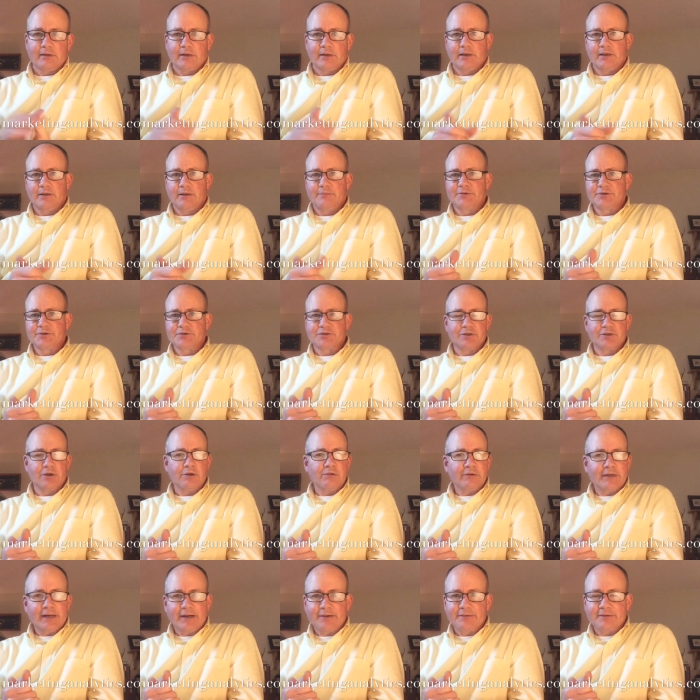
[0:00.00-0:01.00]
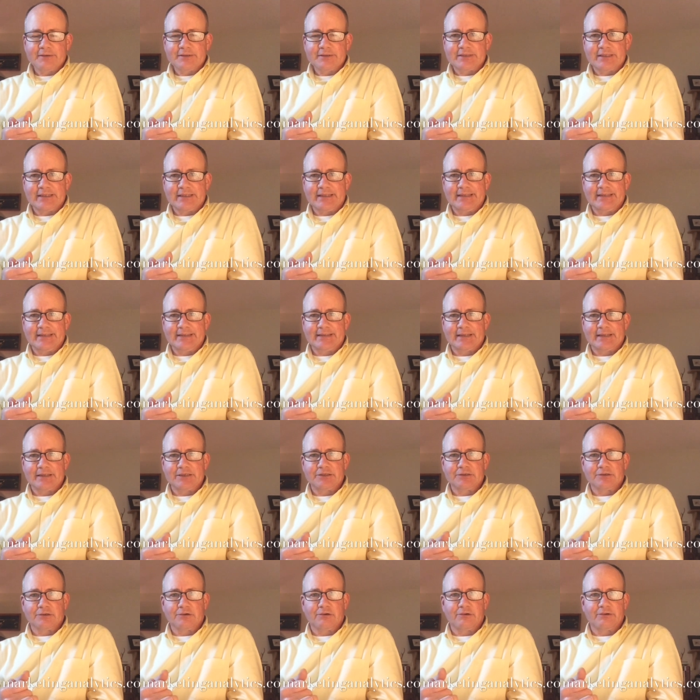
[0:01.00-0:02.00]
Um, there's no guarantee that
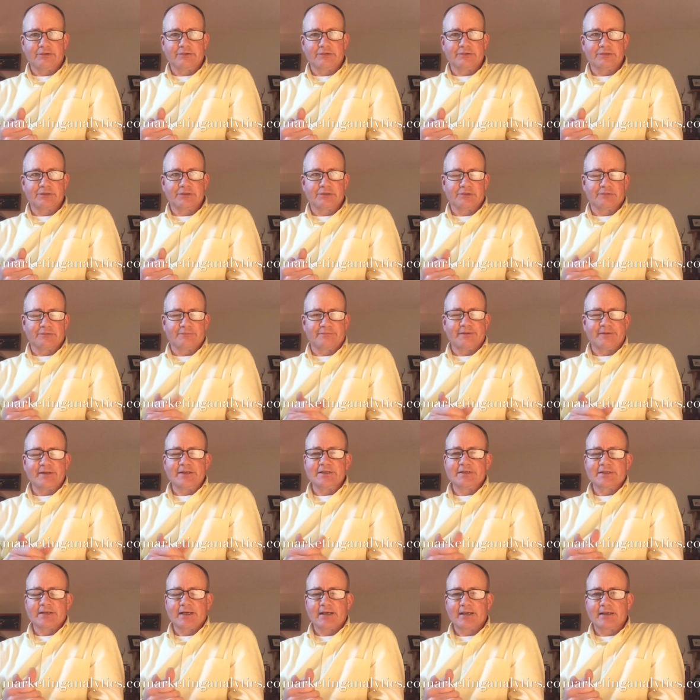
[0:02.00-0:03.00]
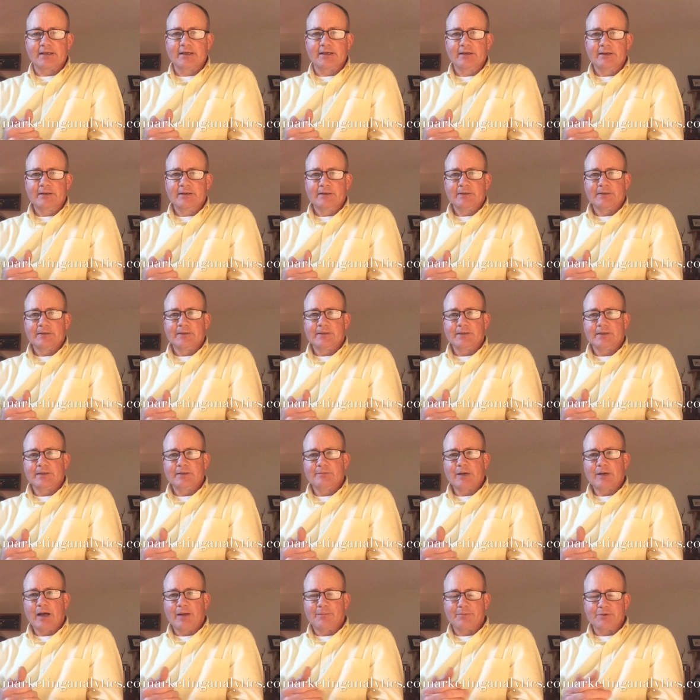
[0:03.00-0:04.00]
you're going your fintech
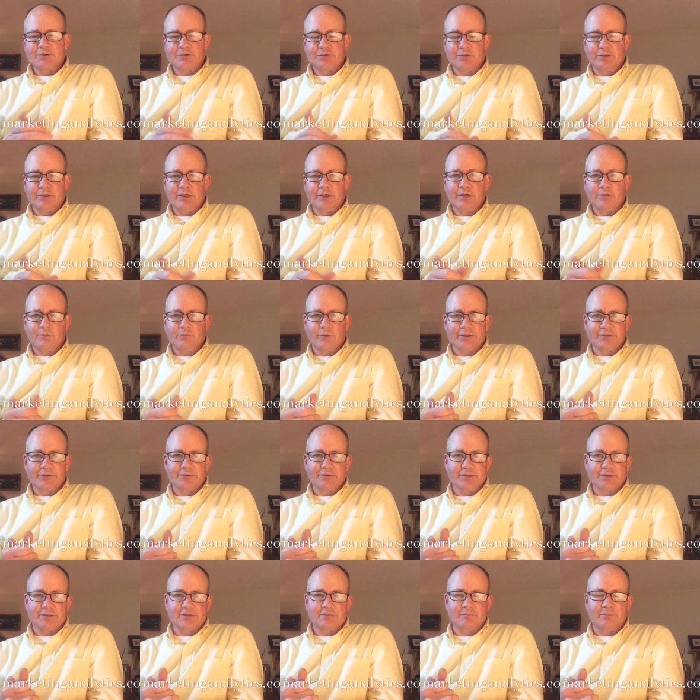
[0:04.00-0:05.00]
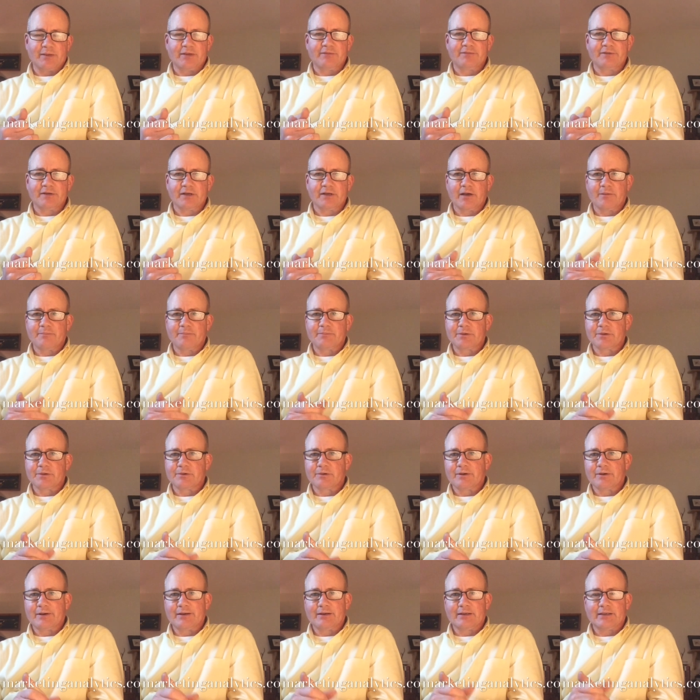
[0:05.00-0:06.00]
um, opportunity, whether it's beefing up
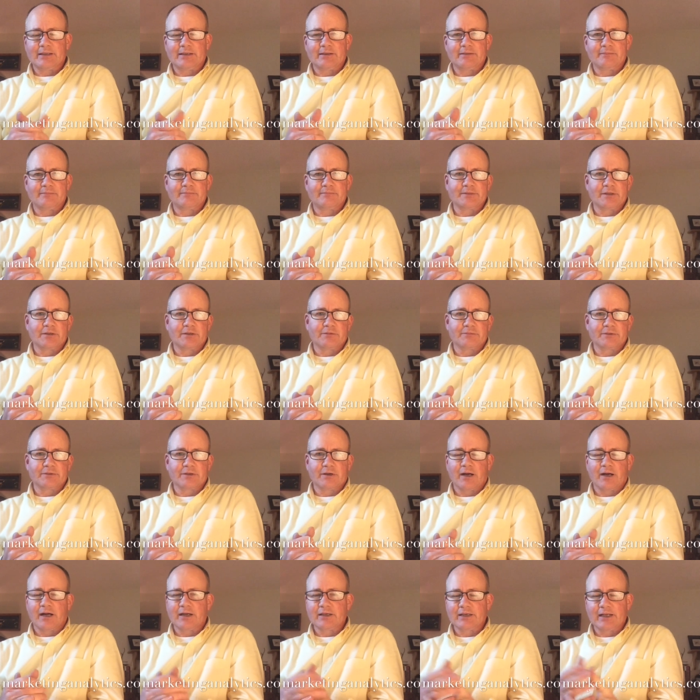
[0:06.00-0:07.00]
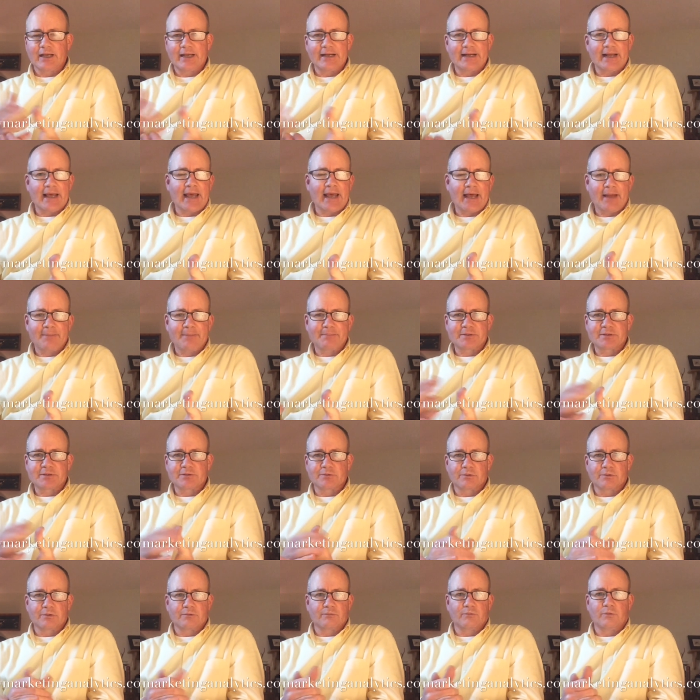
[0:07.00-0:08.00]
your uh, you know your online
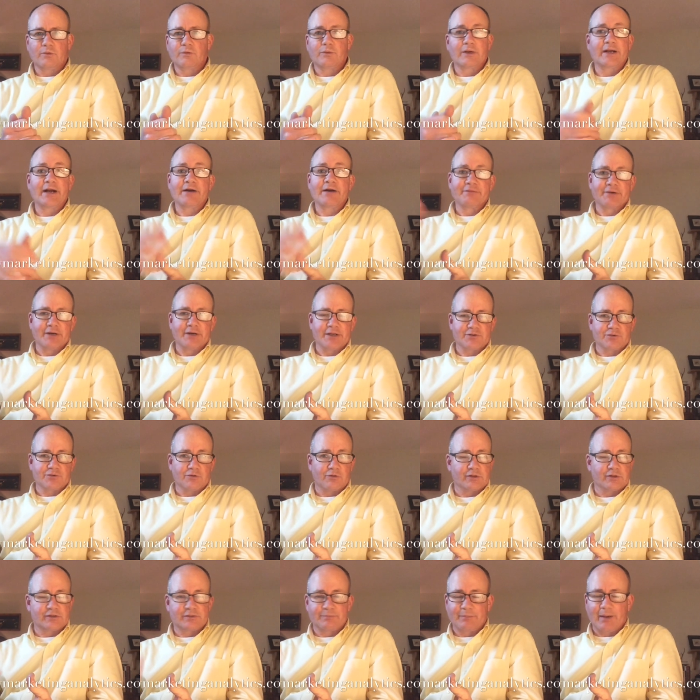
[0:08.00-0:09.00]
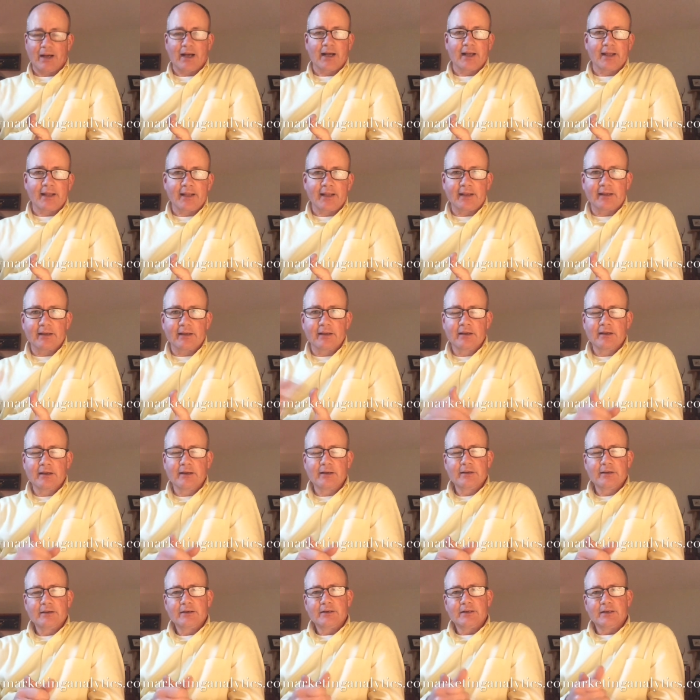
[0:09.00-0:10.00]
apps or whatever it is, or it's buying
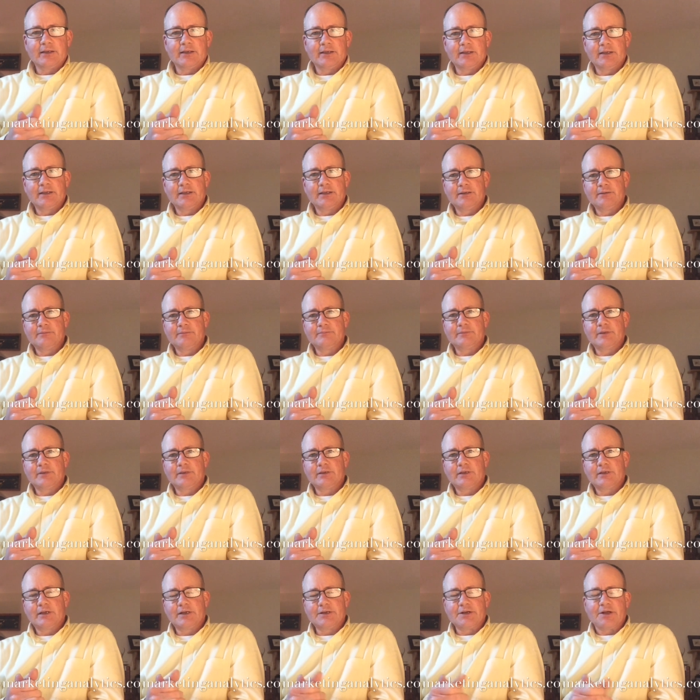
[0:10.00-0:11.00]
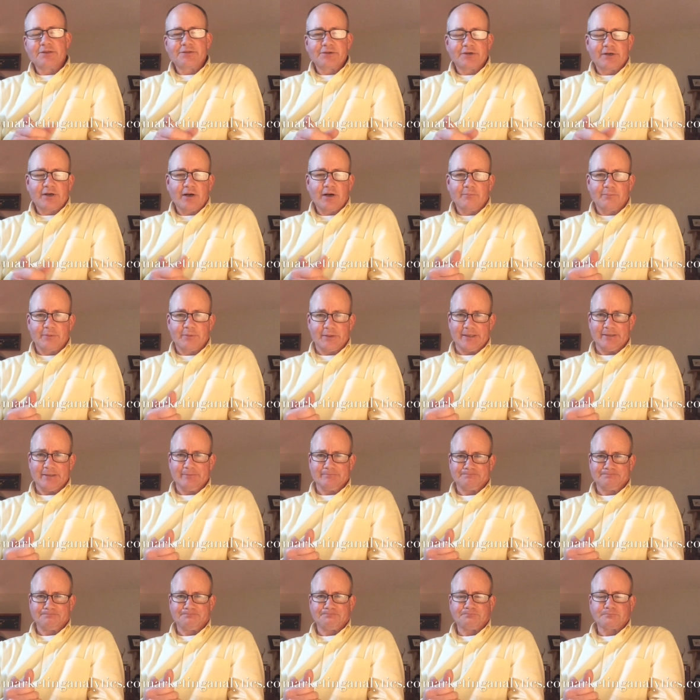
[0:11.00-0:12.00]
um, a, another company